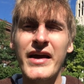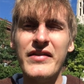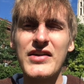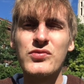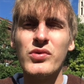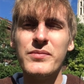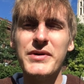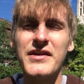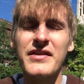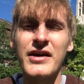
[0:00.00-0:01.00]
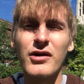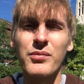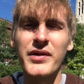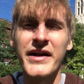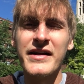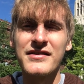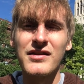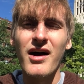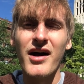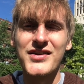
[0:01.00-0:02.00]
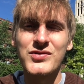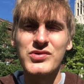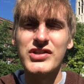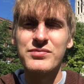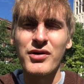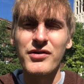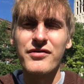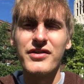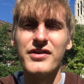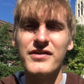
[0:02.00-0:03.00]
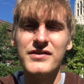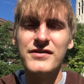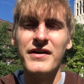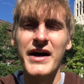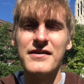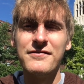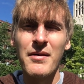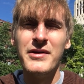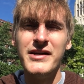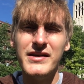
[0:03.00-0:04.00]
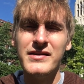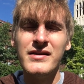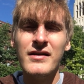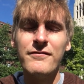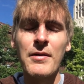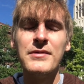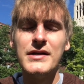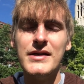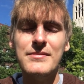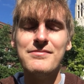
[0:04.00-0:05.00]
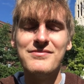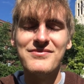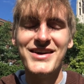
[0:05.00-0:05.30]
And that's one big thing our planet has lost, which is part of the divine feminine, feminine,